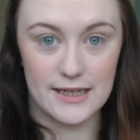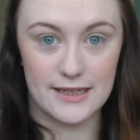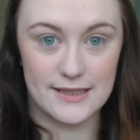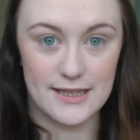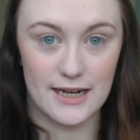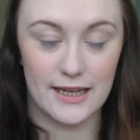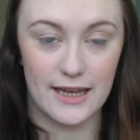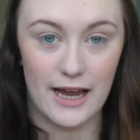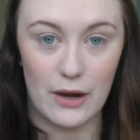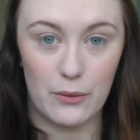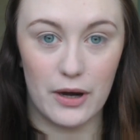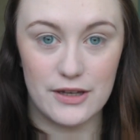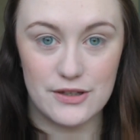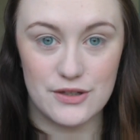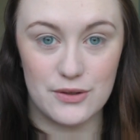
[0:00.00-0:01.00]
exactly how
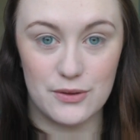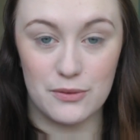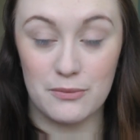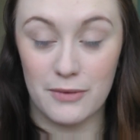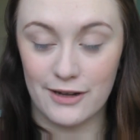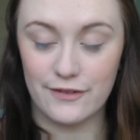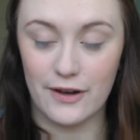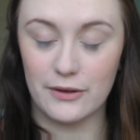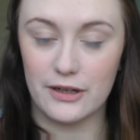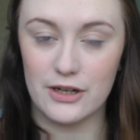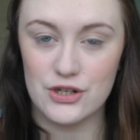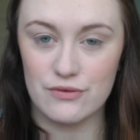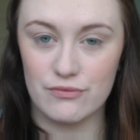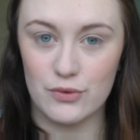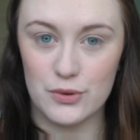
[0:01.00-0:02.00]
I do my
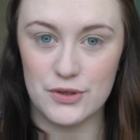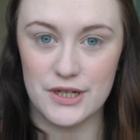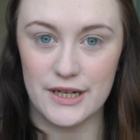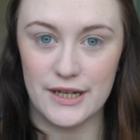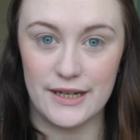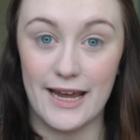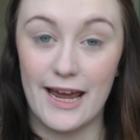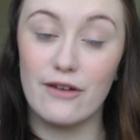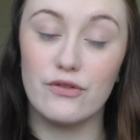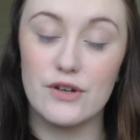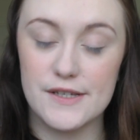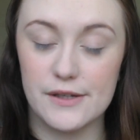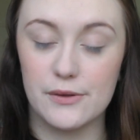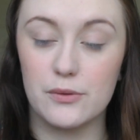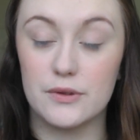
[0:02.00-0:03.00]
foundation routine every
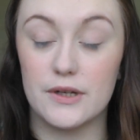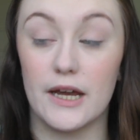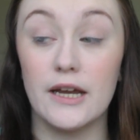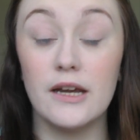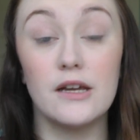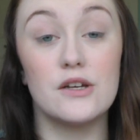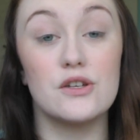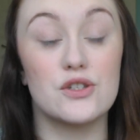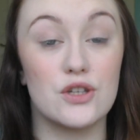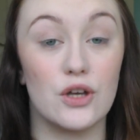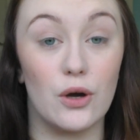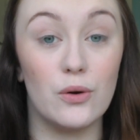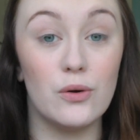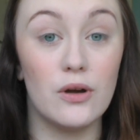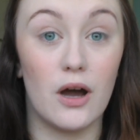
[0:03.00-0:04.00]
single day.
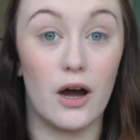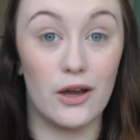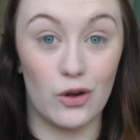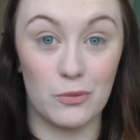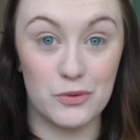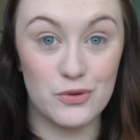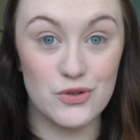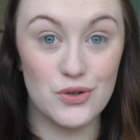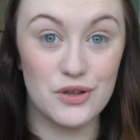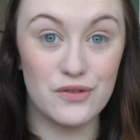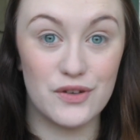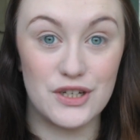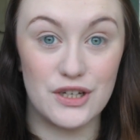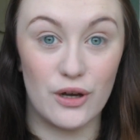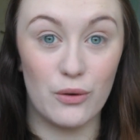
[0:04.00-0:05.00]
So I hope you enjoyed the
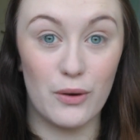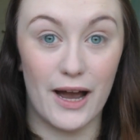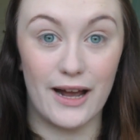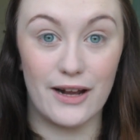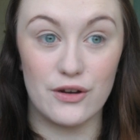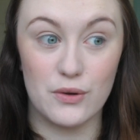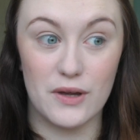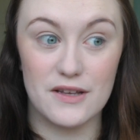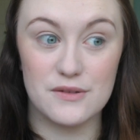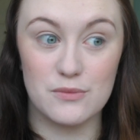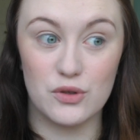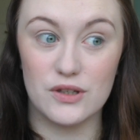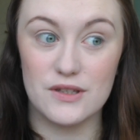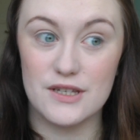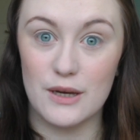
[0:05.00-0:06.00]
video and you get some
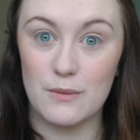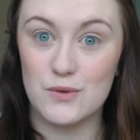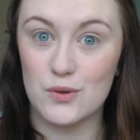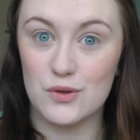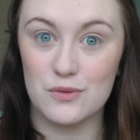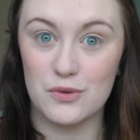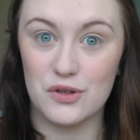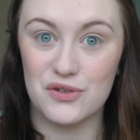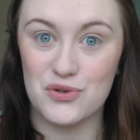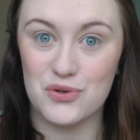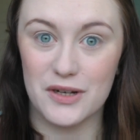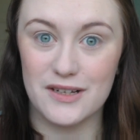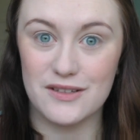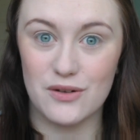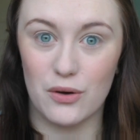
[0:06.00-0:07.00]
good tips or some good
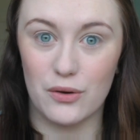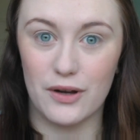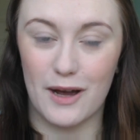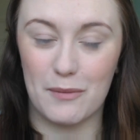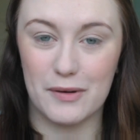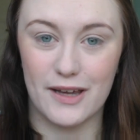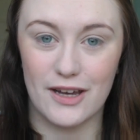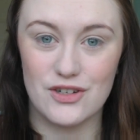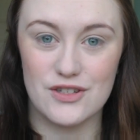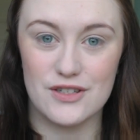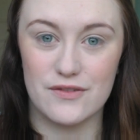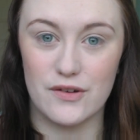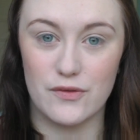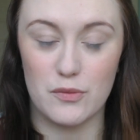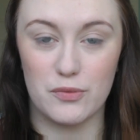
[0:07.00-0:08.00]
tricks on applications
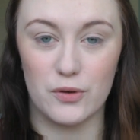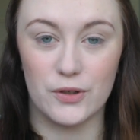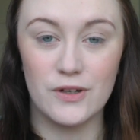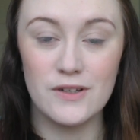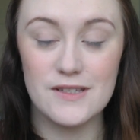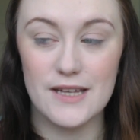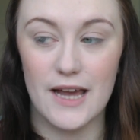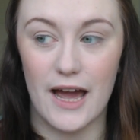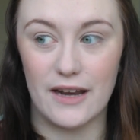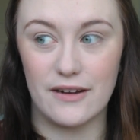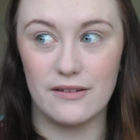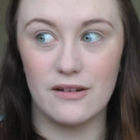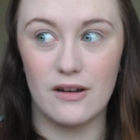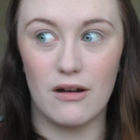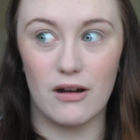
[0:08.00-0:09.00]
of different products,
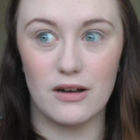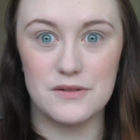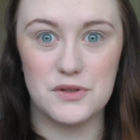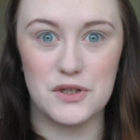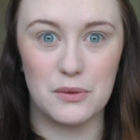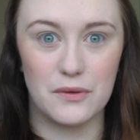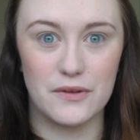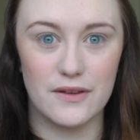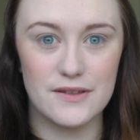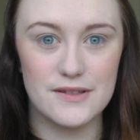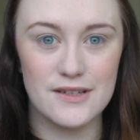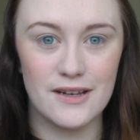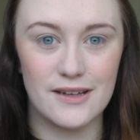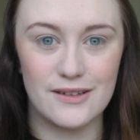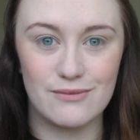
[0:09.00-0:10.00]
and I'll see you on the other
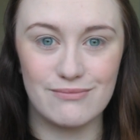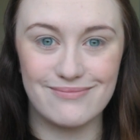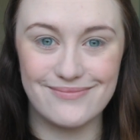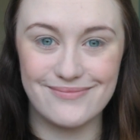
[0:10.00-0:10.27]
side.